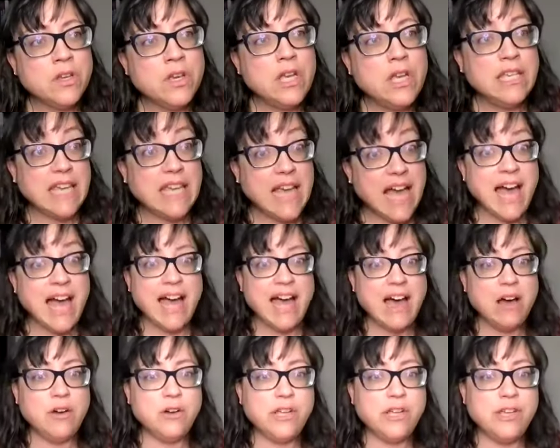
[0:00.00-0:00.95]
Yeah.
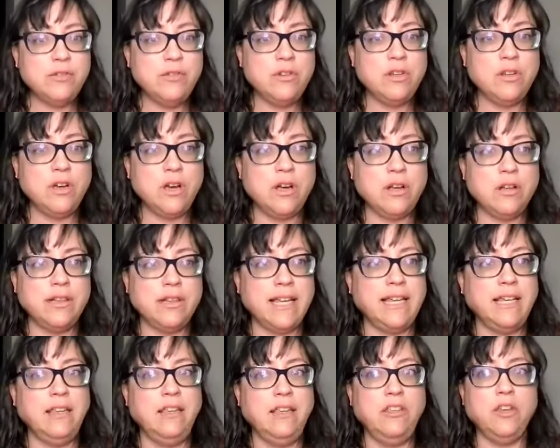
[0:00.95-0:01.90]
How do you not,
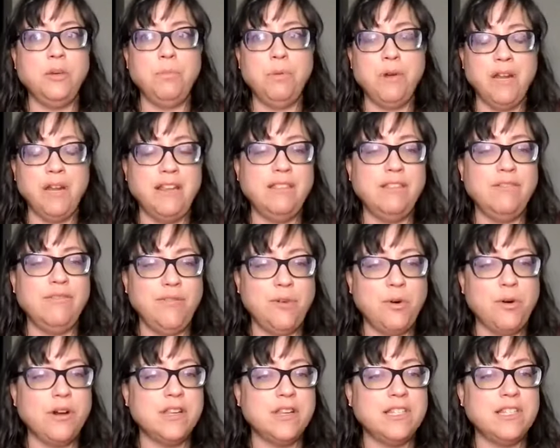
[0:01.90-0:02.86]
like, you're bringing the
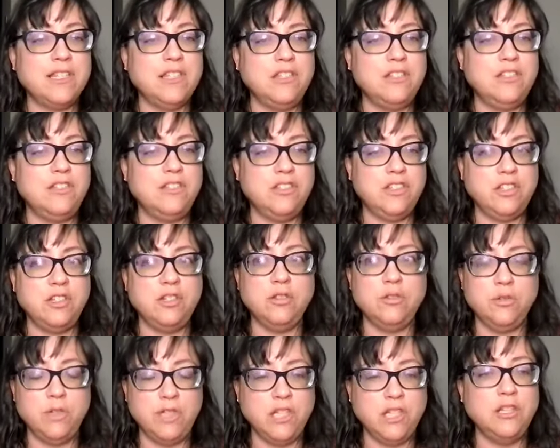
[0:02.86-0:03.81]
forest
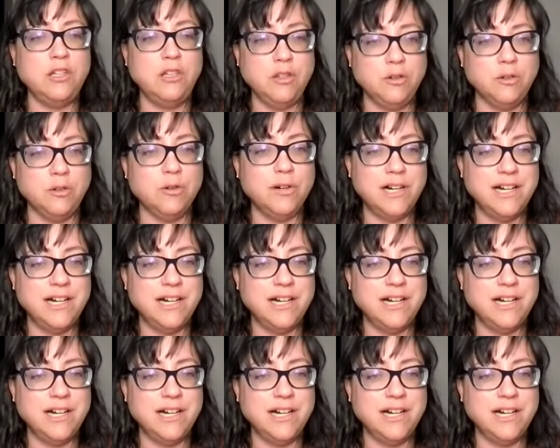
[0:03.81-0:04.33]
to you?